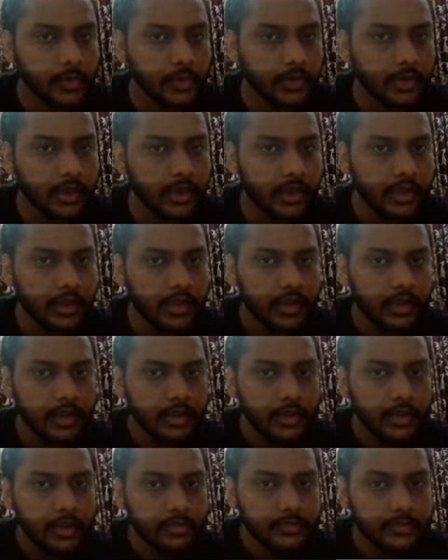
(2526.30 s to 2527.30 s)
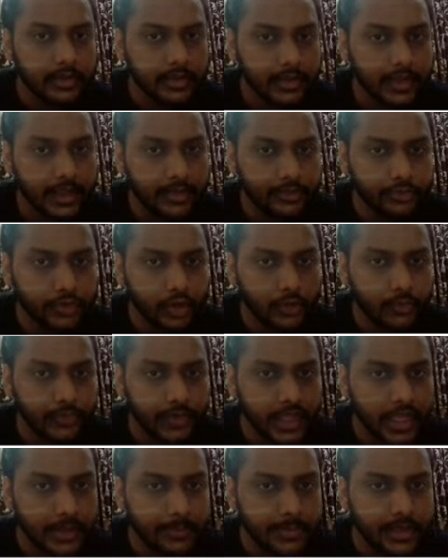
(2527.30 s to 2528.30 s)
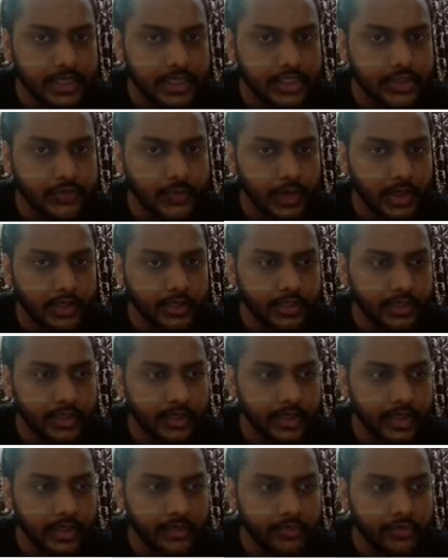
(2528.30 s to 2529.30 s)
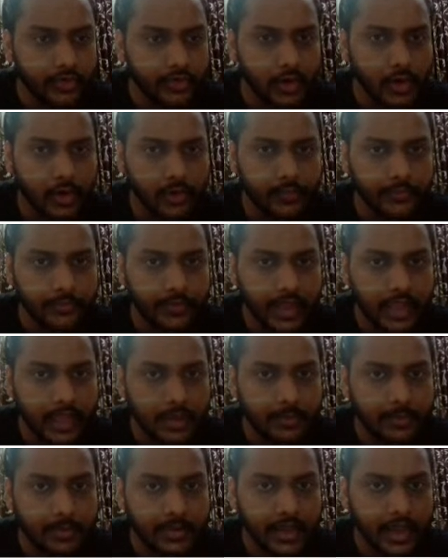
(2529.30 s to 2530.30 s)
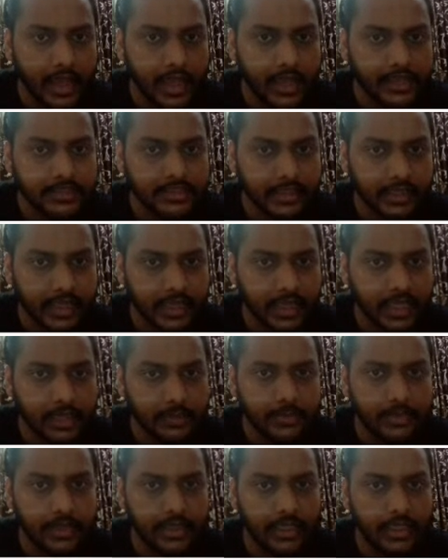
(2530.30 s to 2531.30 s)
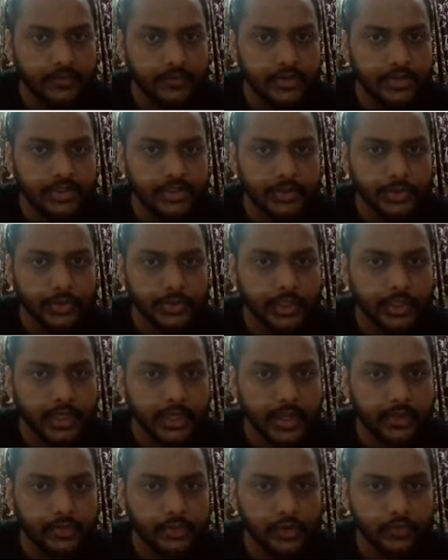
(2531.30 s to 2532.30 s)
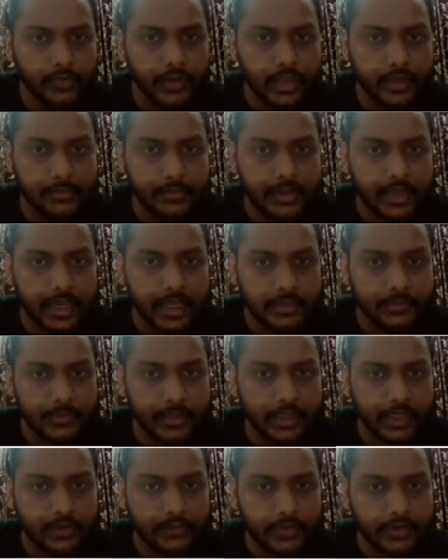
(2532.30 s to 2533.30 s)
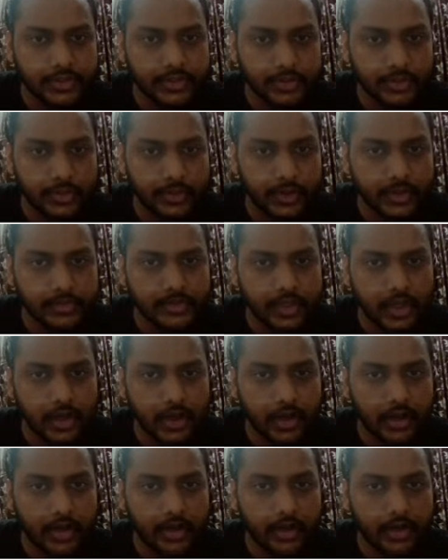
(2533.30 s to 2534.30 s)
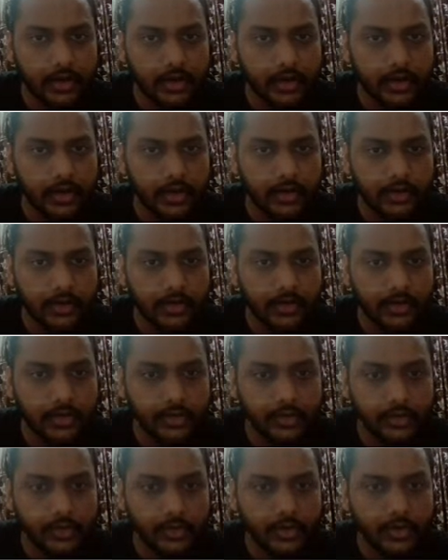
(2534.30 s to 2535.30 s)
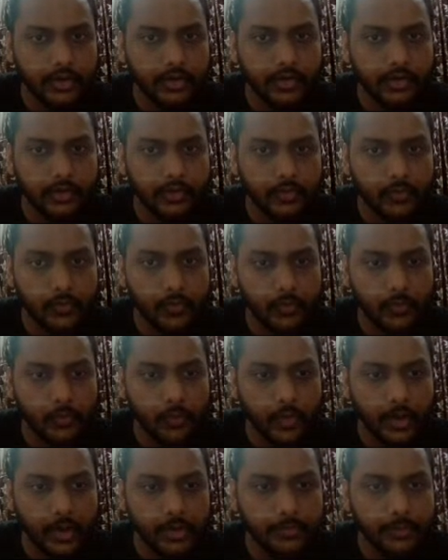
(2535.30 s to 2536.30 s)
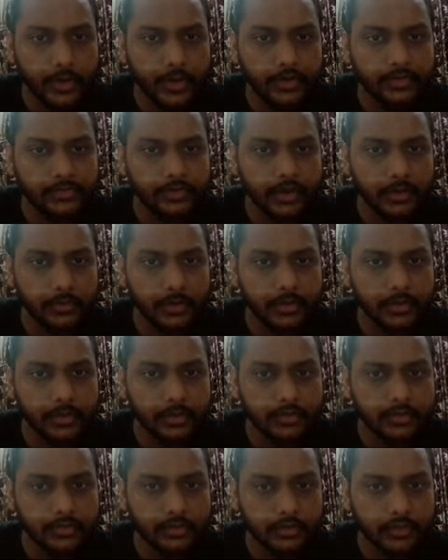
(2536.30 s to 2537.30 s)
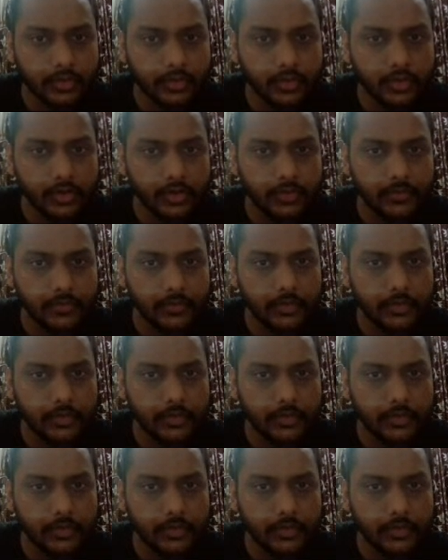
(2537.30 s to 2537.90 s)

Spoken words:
Okay? The length of AB is what? The length of AB has again been given to you. The length of AB has been given to you as your 1.3 meter. Cool?